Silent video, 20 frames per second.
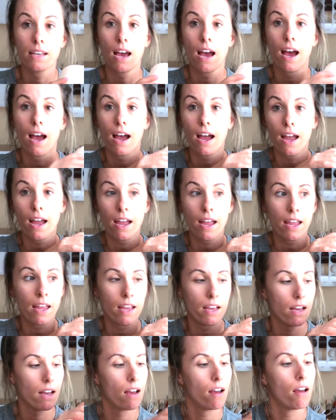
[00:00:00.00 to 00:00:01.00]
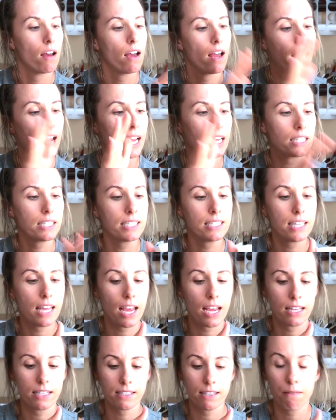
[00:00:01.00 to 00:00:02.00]
Auntie
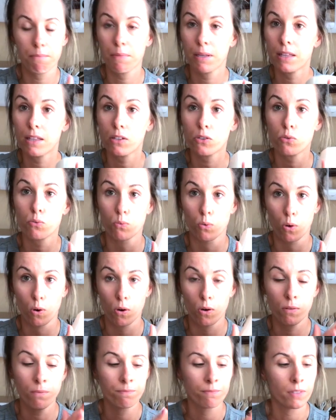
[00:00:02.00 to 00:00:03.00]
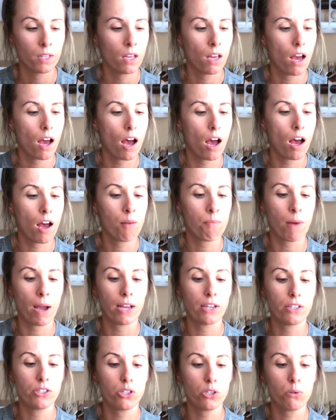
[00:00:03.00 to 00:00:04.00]
Tay sent me this roll.
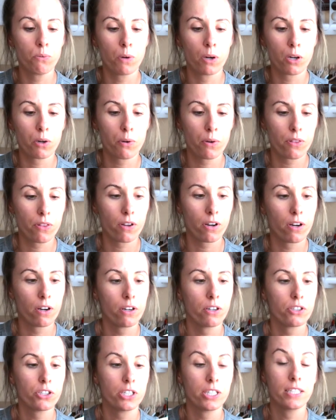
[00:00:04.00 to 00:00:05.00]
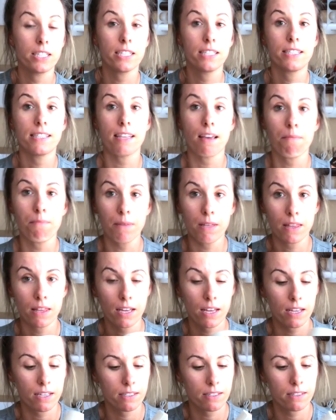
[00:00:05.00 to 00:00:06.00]
I do work with her. She did send me
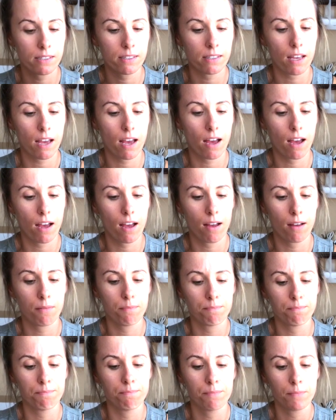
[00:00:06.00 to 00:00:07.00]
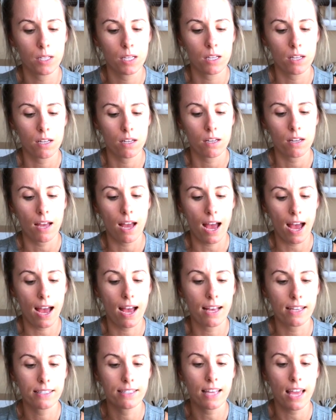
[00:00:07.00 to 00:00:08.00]
this
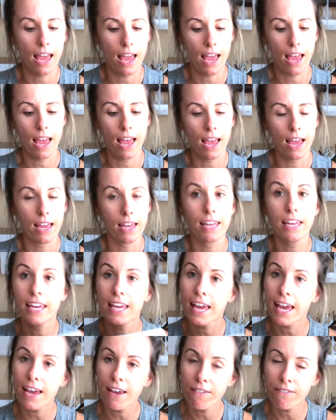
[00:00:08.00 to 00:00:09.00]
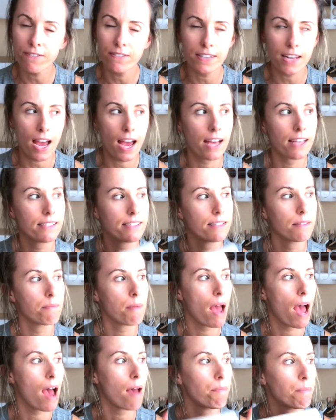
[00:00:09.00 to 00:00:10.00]
as a gift, as some
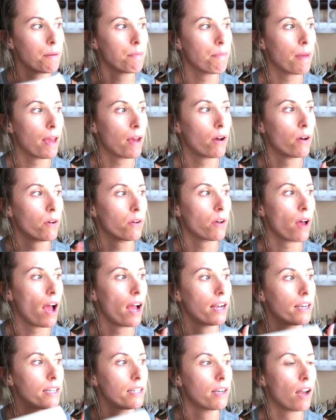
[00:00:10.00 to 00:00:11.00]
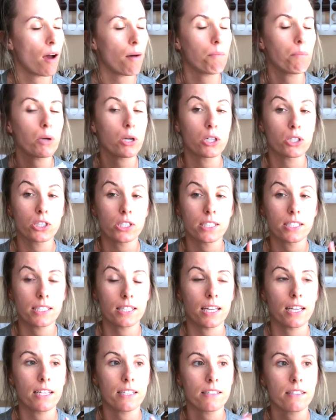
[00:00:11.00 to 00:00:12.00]
happy mail. I did not purchase
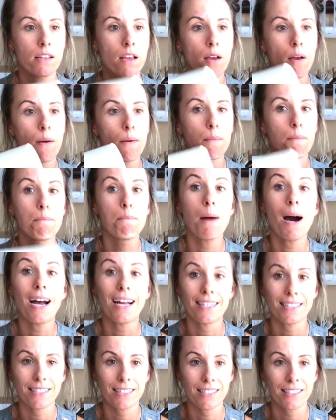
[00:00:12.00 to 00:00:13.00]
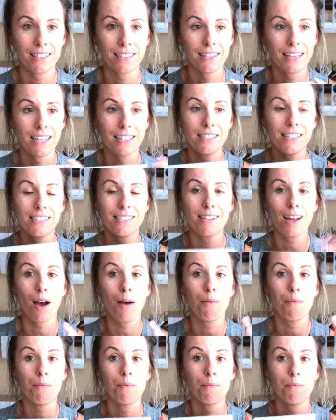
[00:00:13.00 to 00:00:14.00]
this, but that does
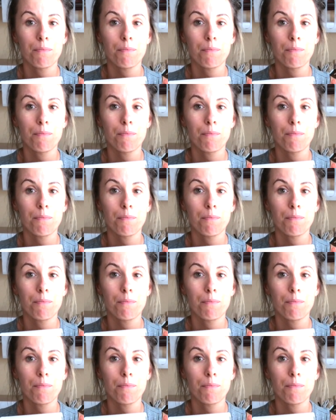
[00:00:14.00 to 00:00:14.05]
not